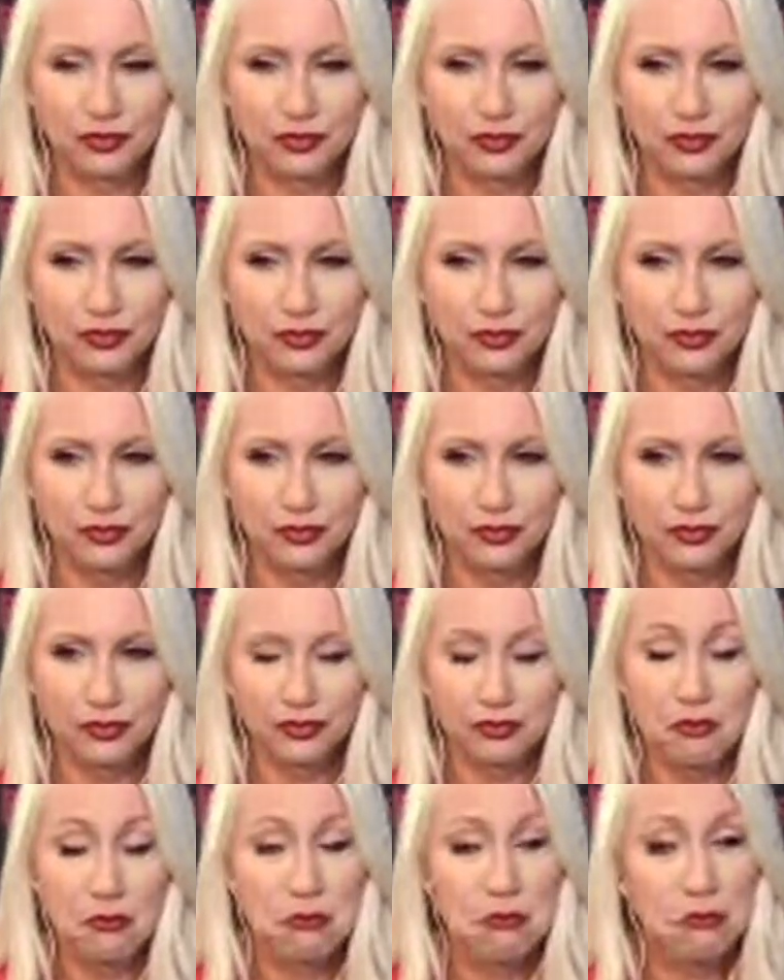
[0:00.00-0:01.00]

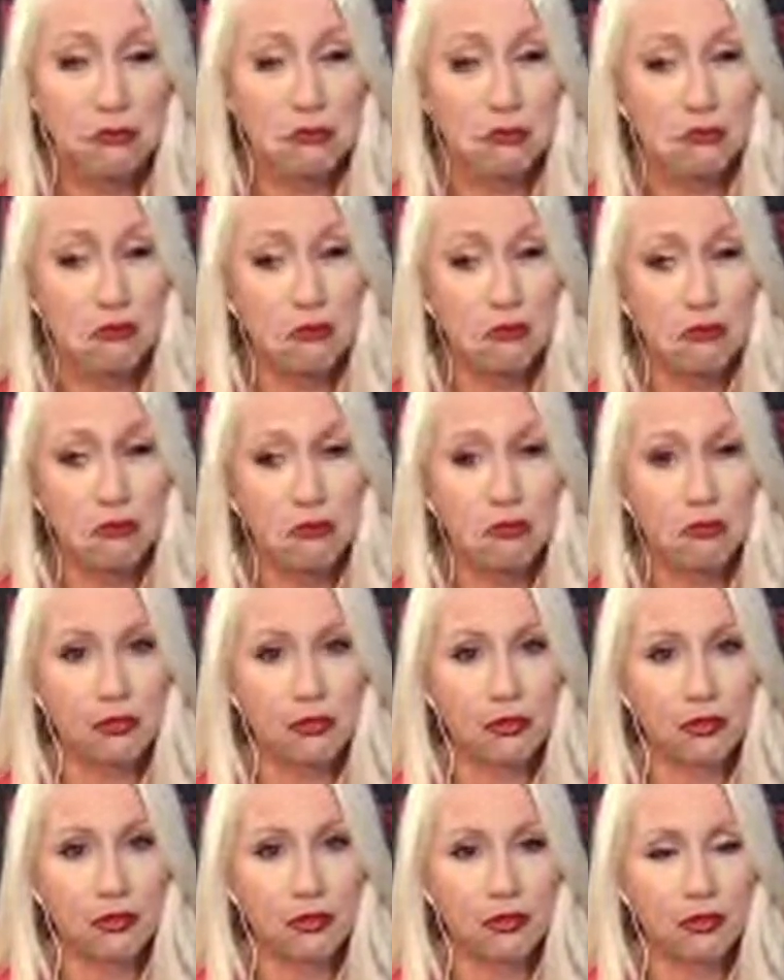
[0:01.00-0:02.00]

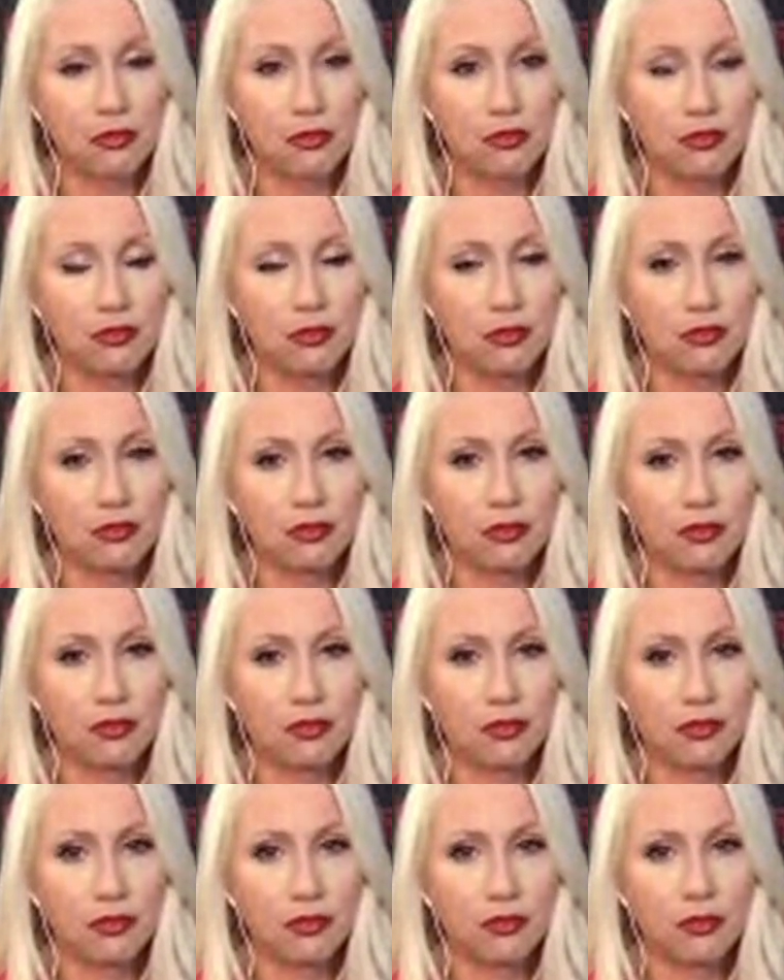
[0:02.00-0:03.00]

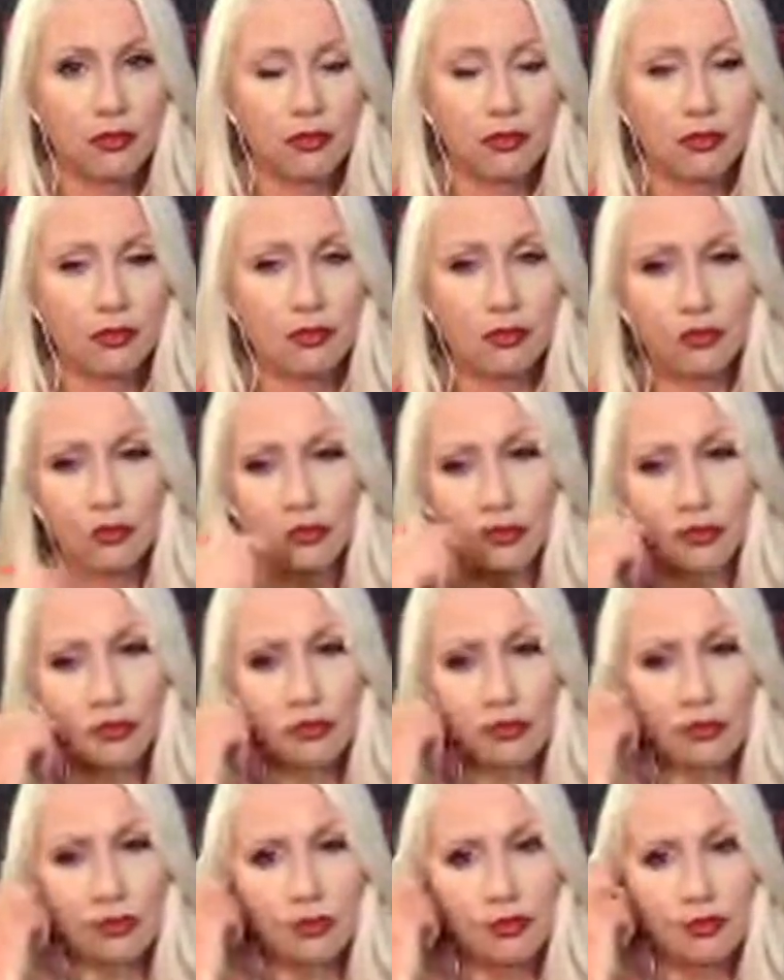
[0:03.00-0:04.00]

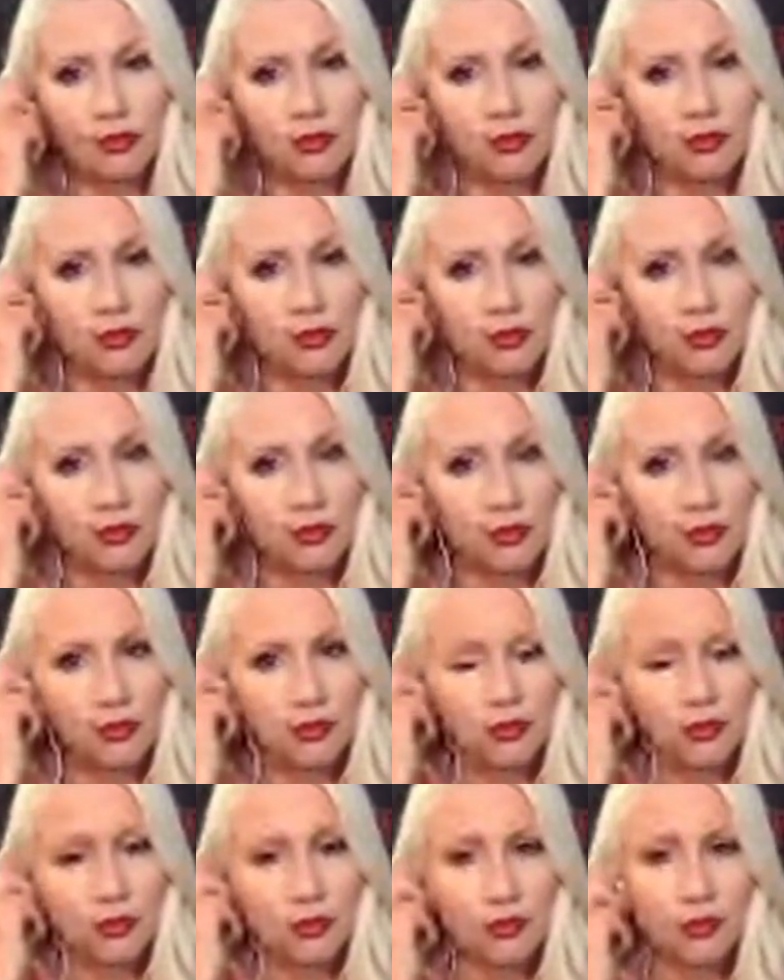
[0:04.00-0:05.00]

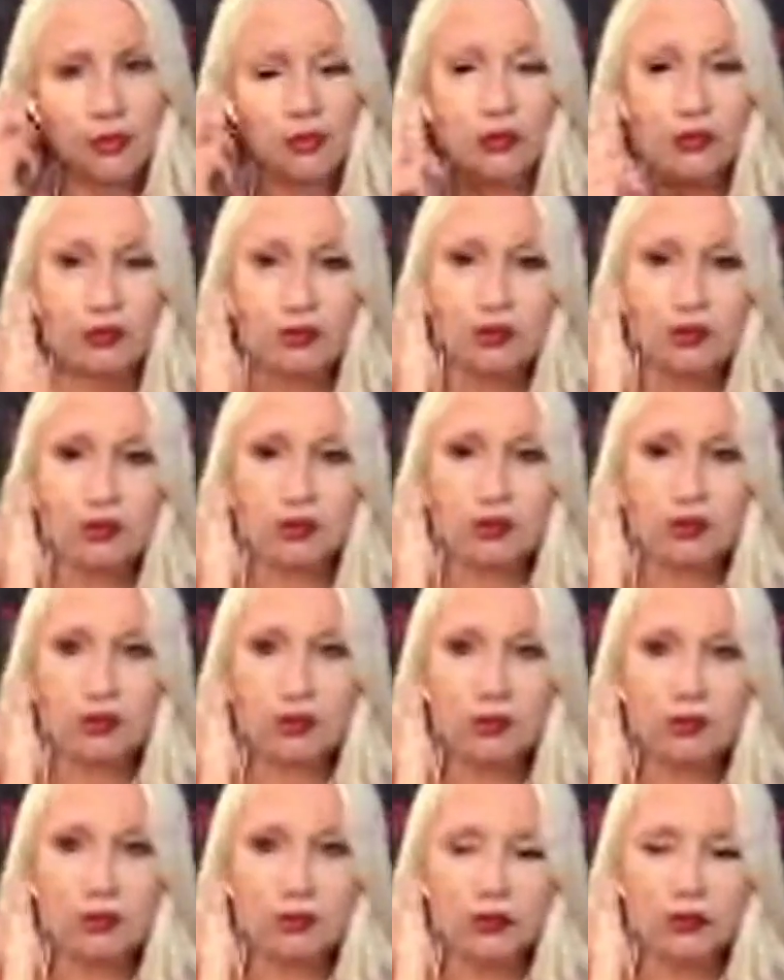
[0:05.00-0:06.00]

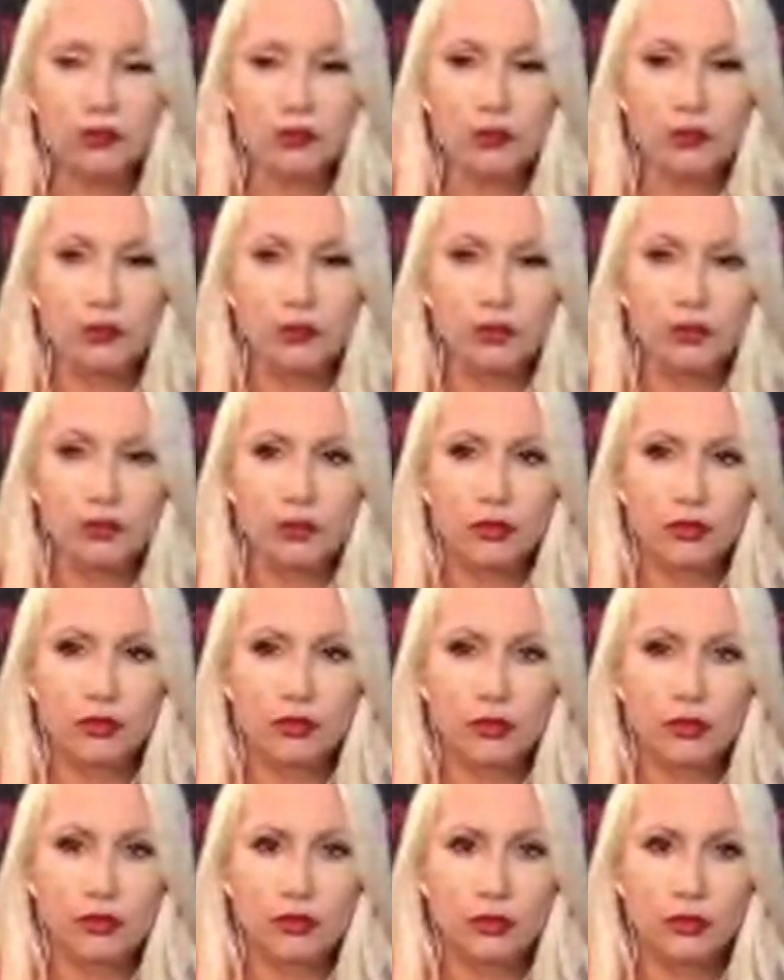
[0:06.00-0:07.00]

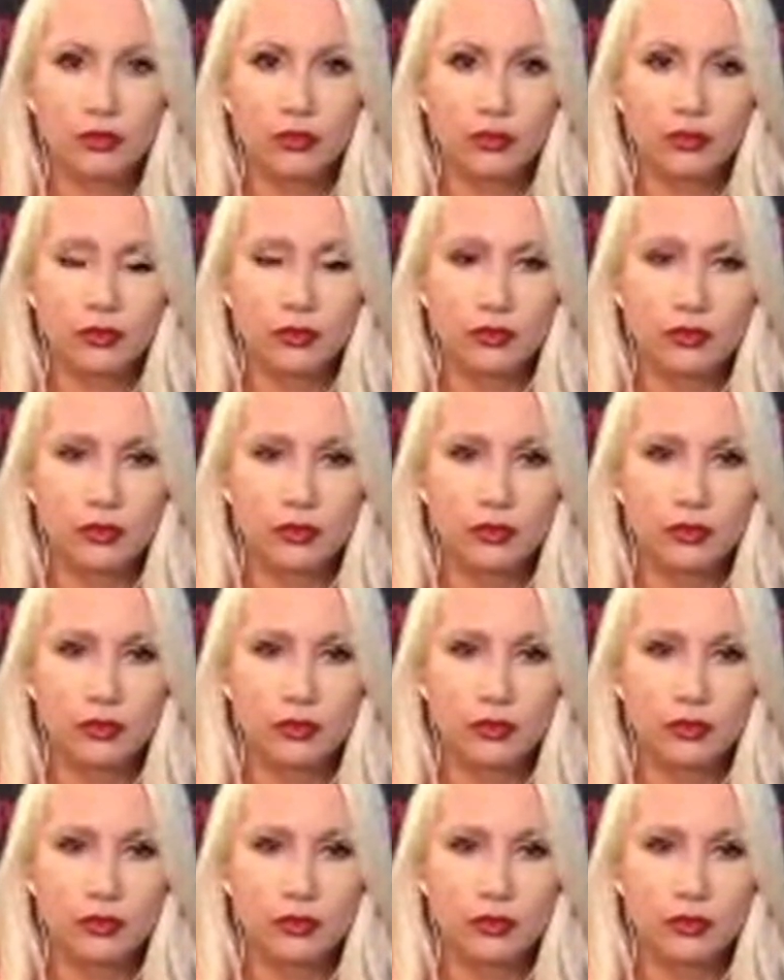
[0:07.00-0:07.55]
(silent)